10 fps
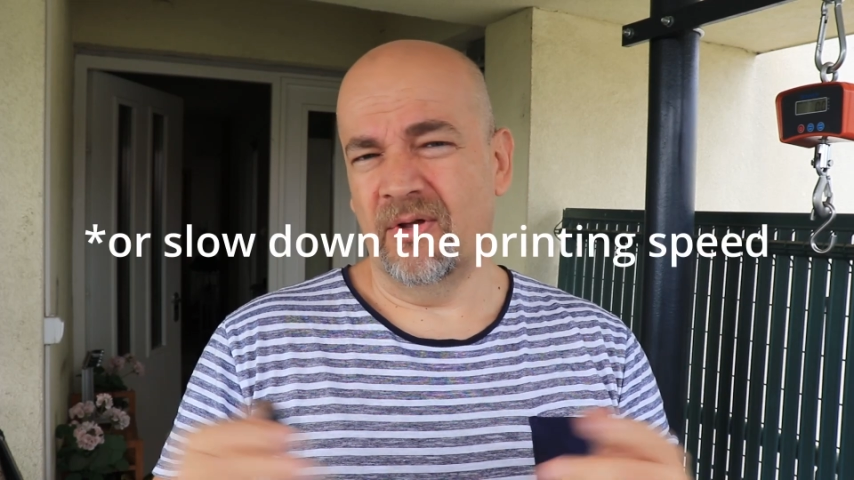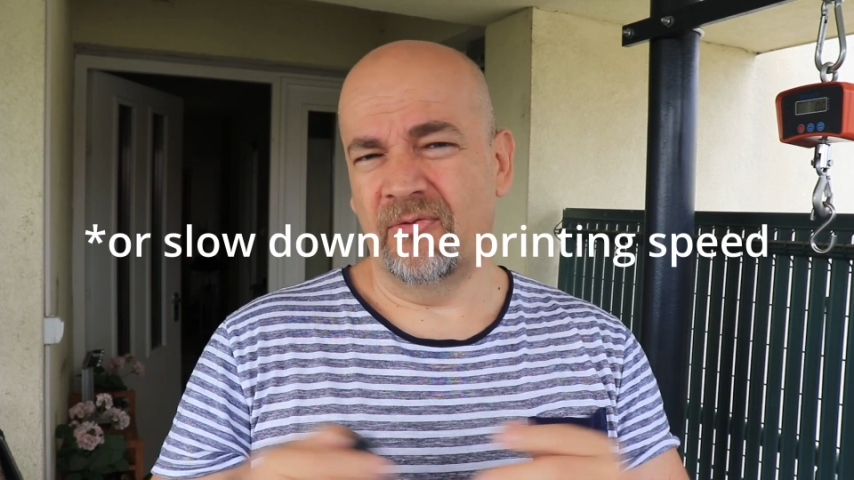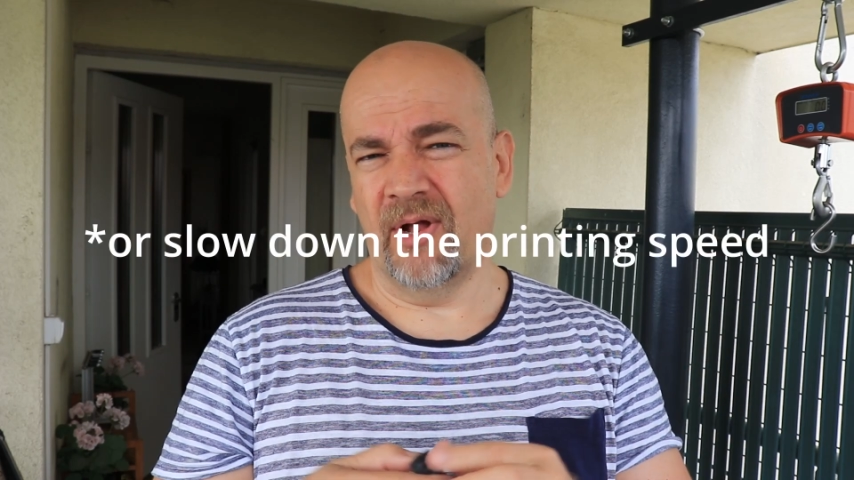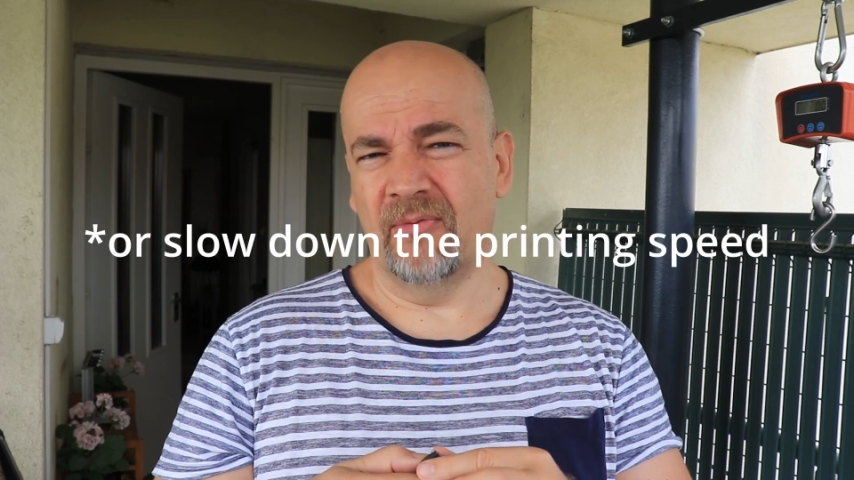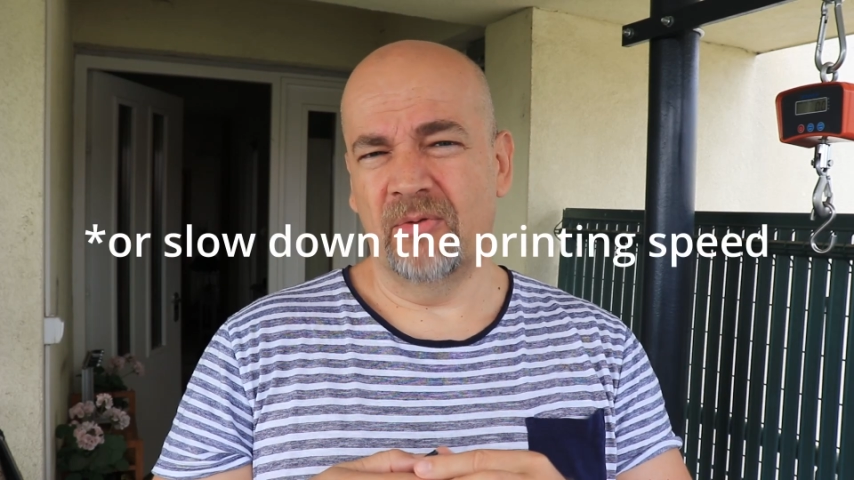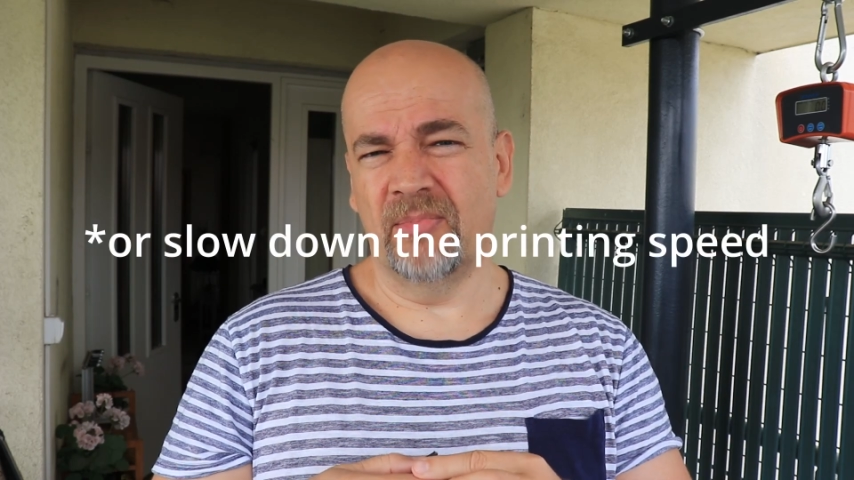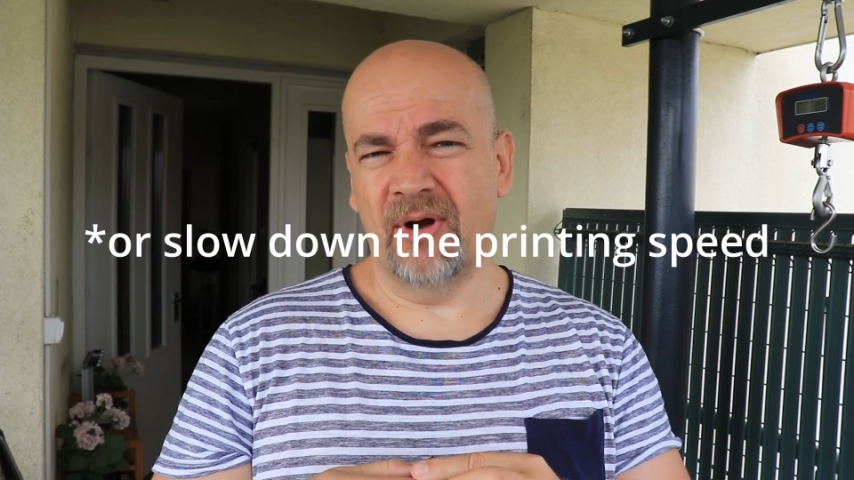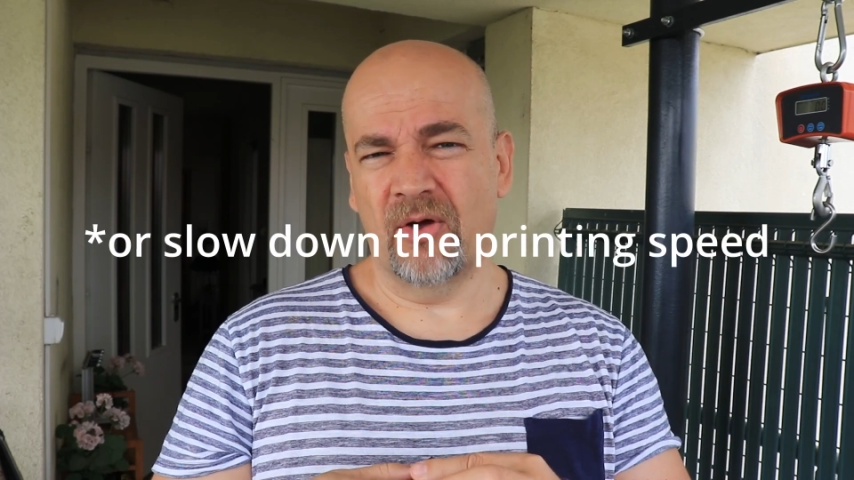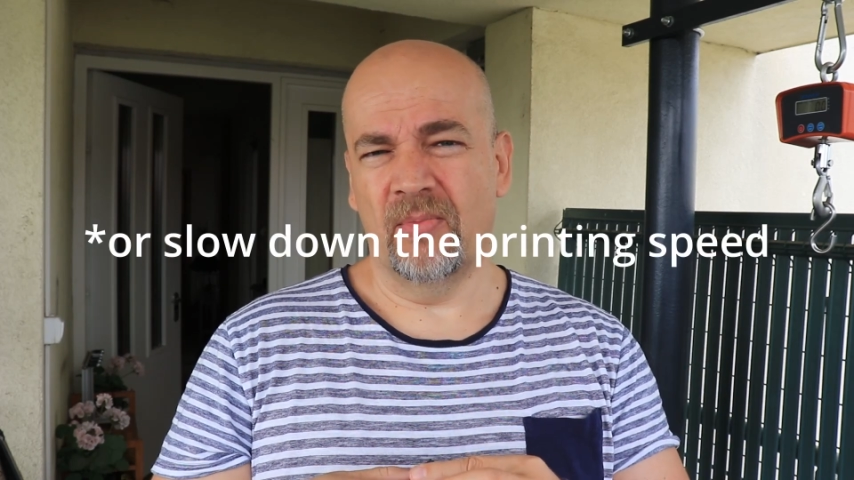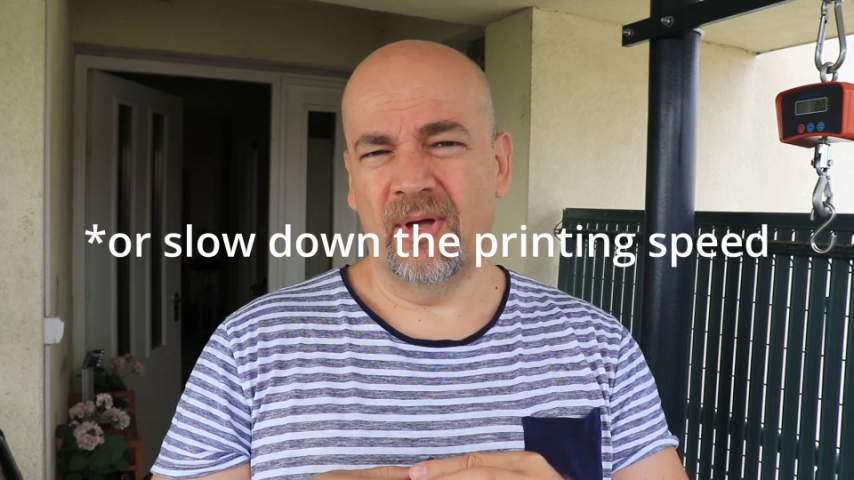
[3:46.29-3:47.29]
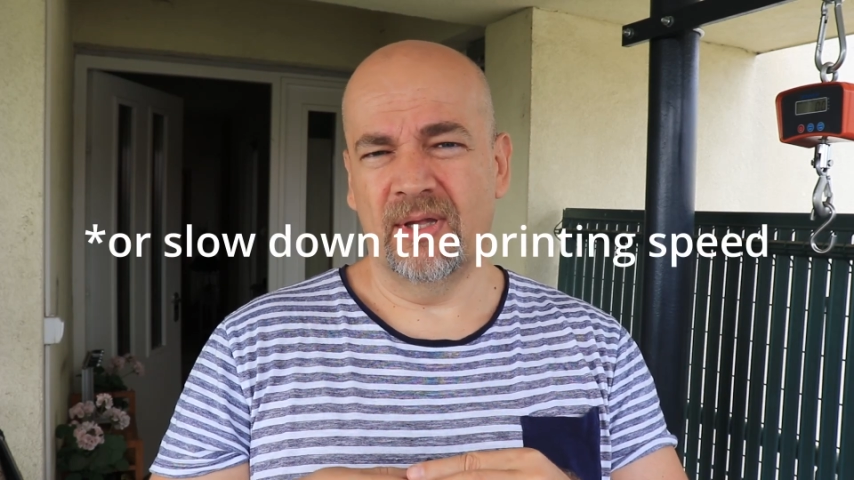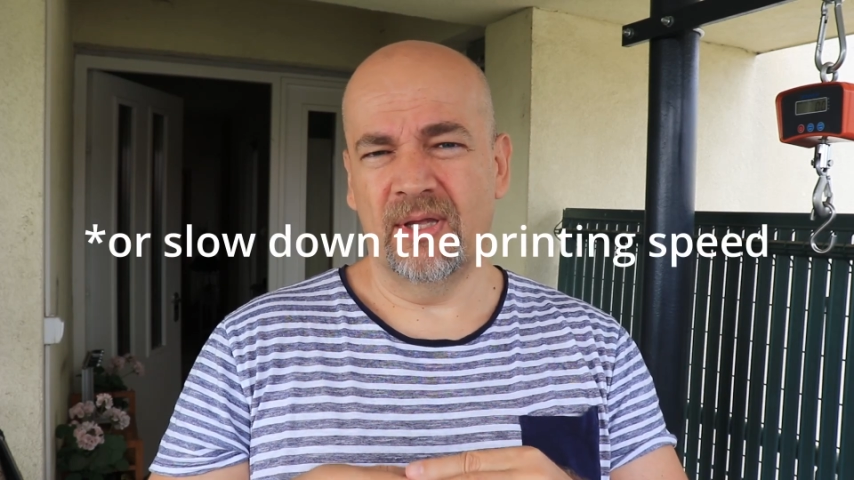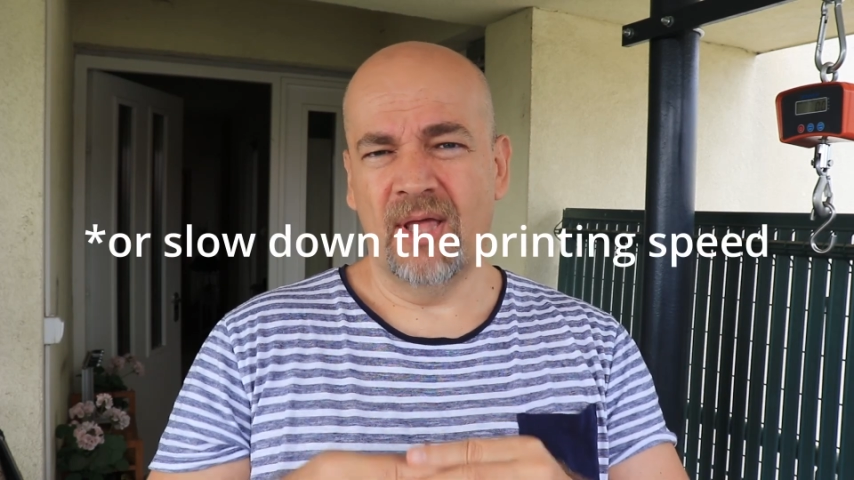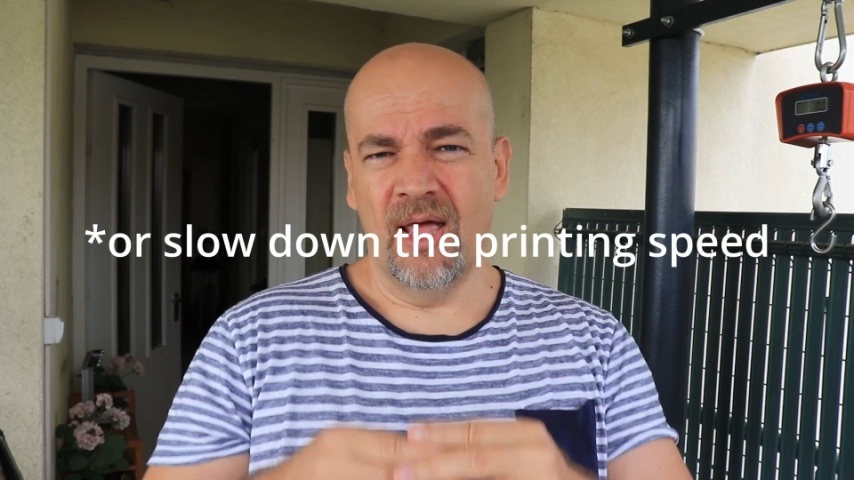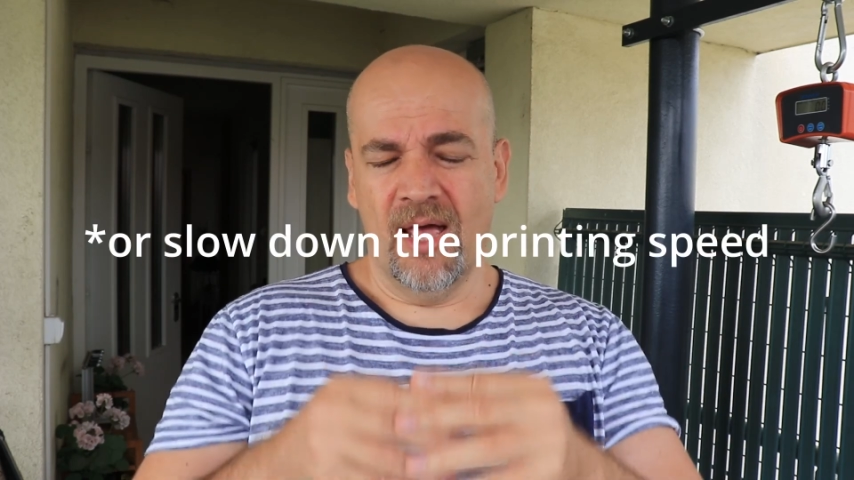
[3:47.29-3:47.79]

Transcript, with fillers: cooling fan would be recommended,